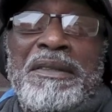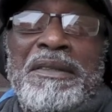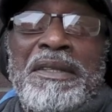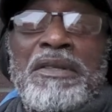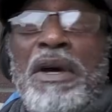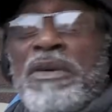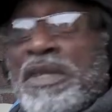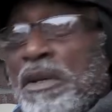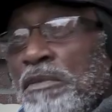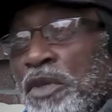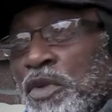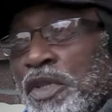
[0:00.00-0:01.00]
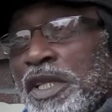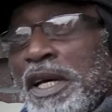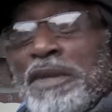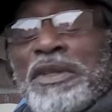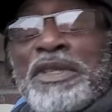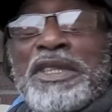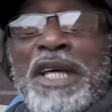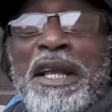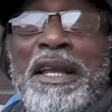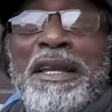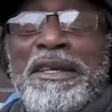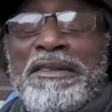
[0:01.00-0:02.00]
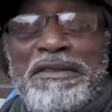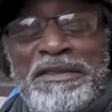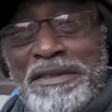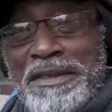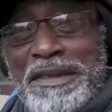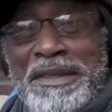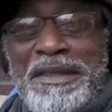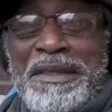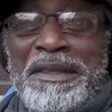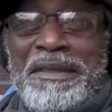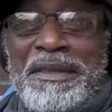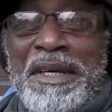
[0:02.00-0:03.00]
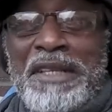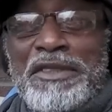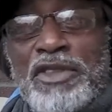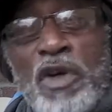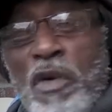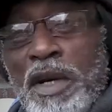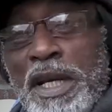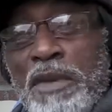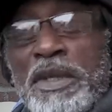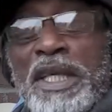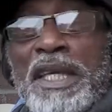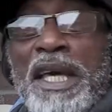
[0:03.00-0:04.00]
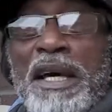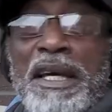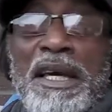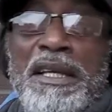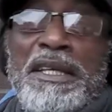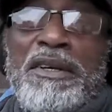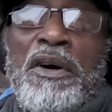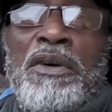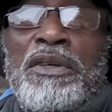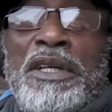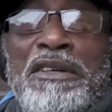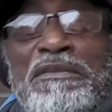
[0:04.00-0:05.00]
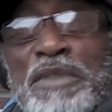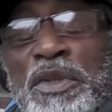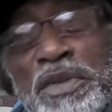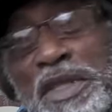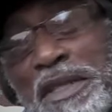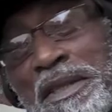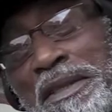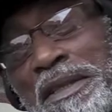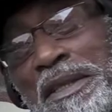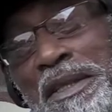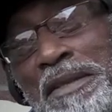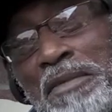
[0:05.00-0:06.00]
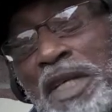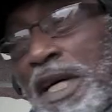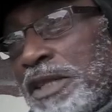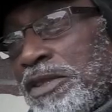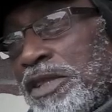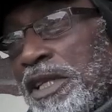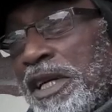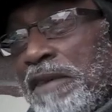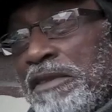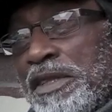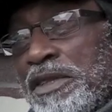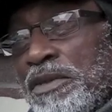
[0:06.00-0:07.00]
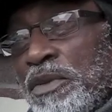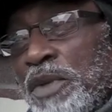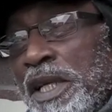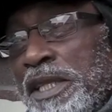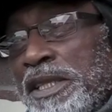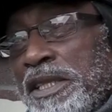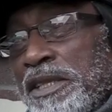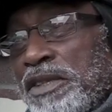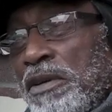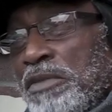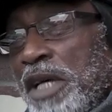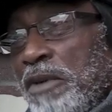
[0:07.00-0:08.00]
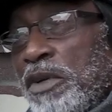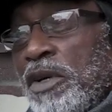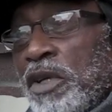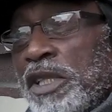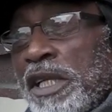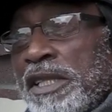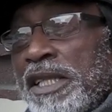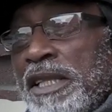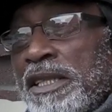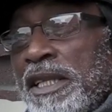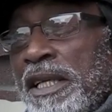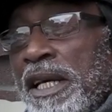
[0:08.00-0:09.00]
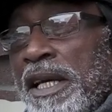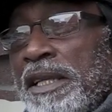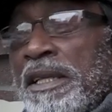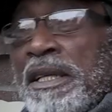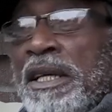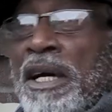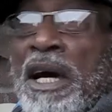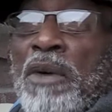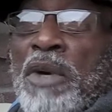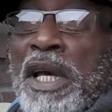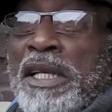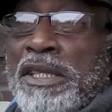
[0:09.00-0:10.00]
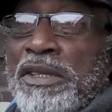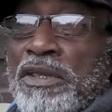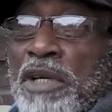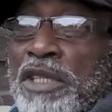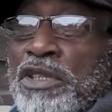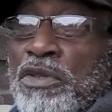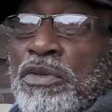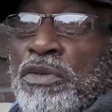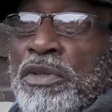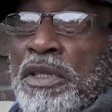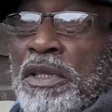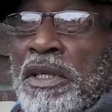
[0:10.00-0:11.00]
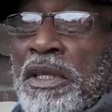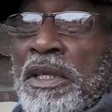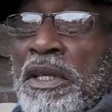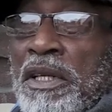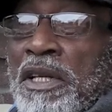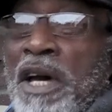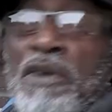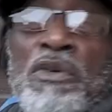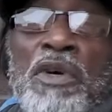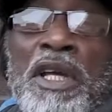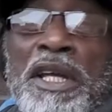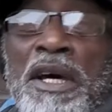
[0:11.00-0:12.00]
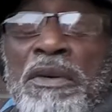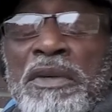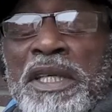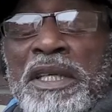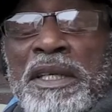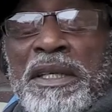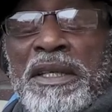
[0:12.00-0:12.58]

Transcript: Never. So I would say music alone shall live. Yeah, definitely. And no one of we can outlive music. Because you think of it, we're listening, sometimes we go out on a Saturday night and we are listening to a tune that's older than we.